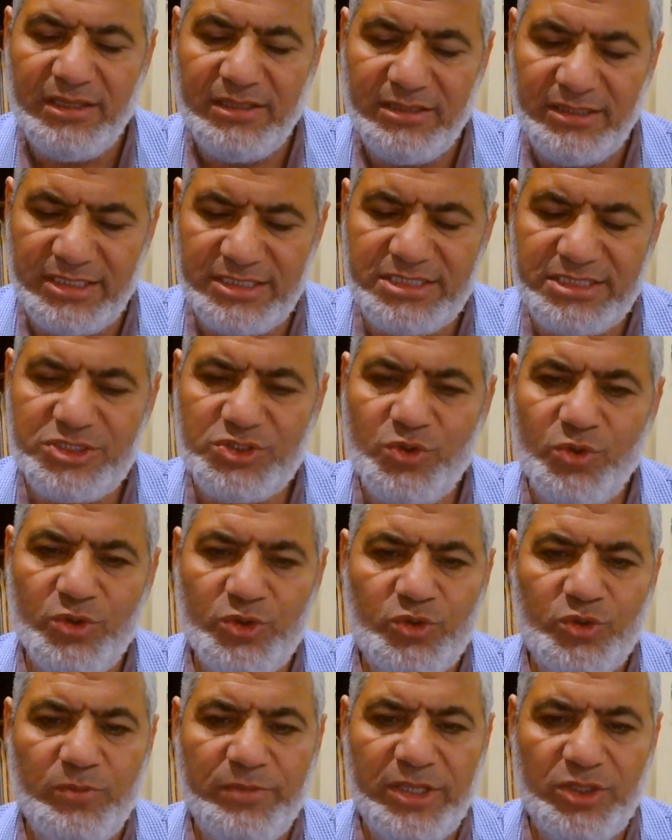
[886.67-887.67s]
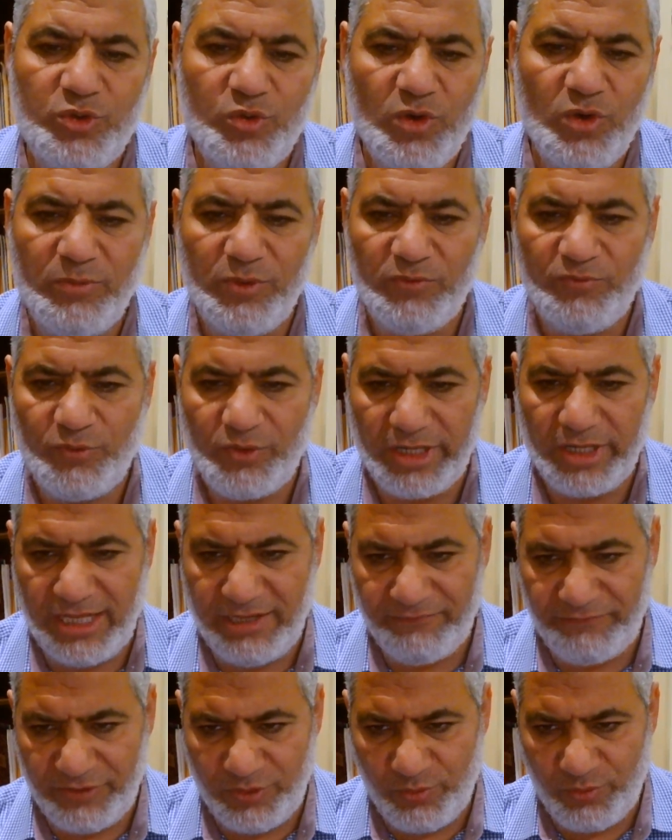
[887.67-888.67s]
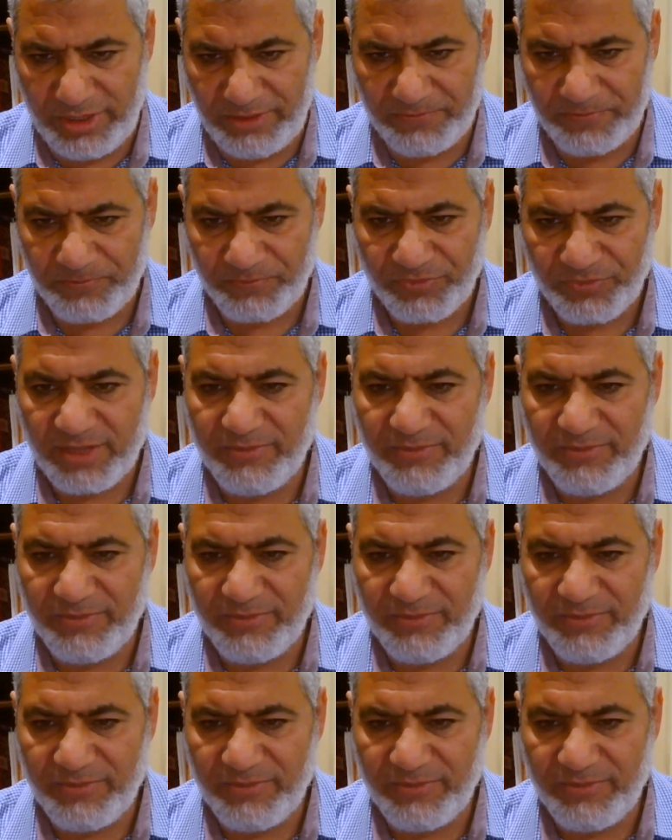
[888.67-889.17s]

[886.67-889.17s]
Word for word: this is going to be doable for everyone